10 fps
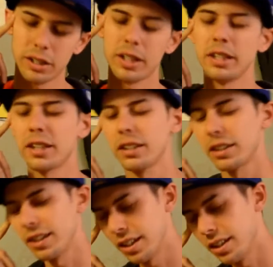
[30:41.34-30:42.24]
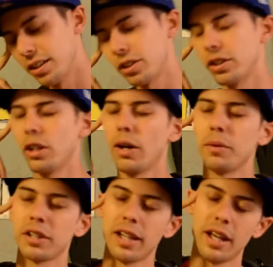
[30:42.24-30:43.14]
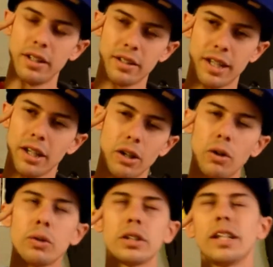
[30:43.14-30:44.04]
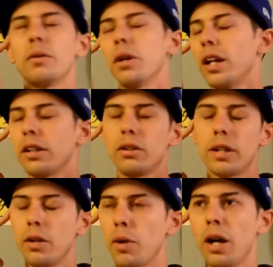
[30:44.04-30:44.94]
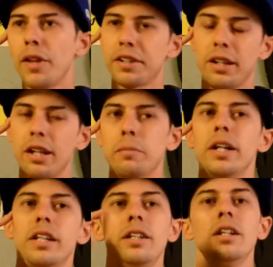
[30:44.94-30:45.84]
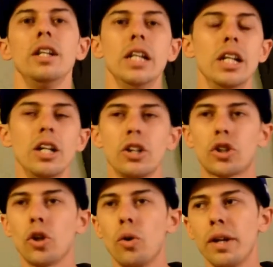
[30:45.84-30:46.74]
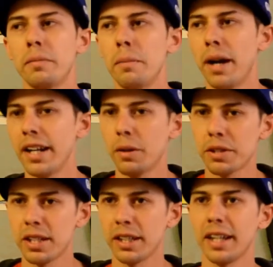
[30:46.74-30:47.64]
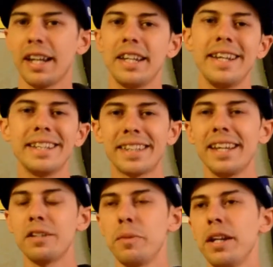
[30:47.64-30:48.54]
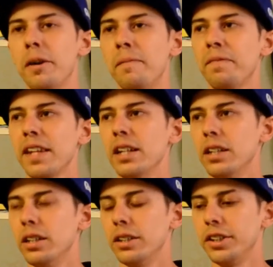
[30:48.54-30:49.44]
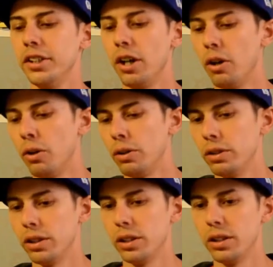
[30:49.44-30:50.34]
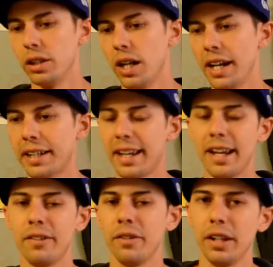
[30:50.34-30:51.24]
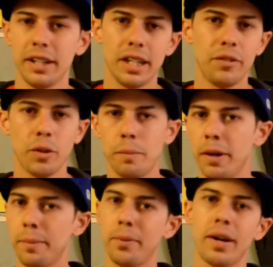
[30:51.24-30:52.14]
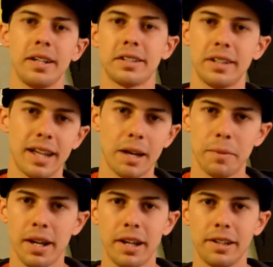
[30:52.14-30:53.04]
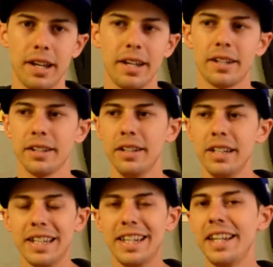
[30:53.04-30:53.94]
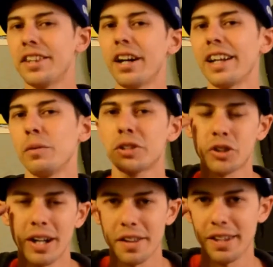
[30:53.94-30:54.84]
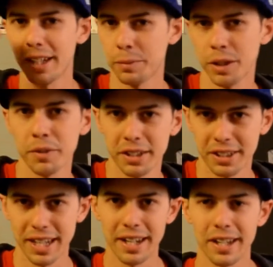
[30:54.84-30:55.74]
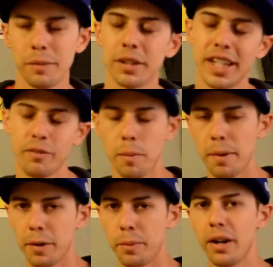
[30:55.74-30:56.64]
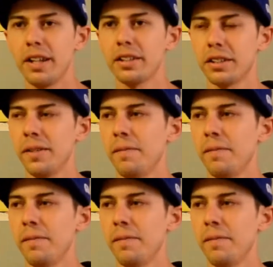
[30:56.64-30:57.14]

he says this, you know, I went to that Kinko's and they were like, okay, wow, that's a lot of money. So in my mind, I was thinking, and he said to me, you know, I can't really give you a better price than that, man. Like, he, he thought I was trying to think up something to say to him to give him a better price.